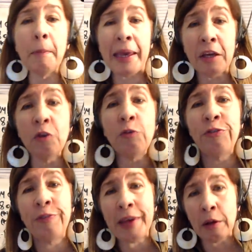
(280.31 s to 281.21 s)
make you
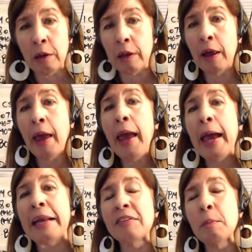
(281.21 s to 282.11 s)
feel?
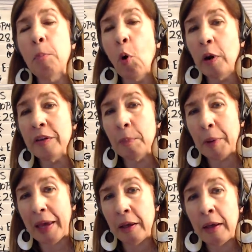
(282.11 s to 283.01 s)
And it's important to
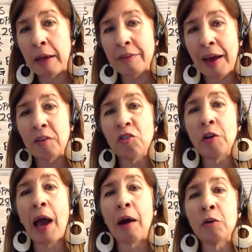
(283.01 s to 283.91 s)
pay attention
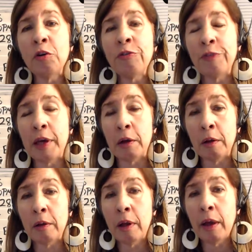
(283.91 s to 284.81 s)
to how you feel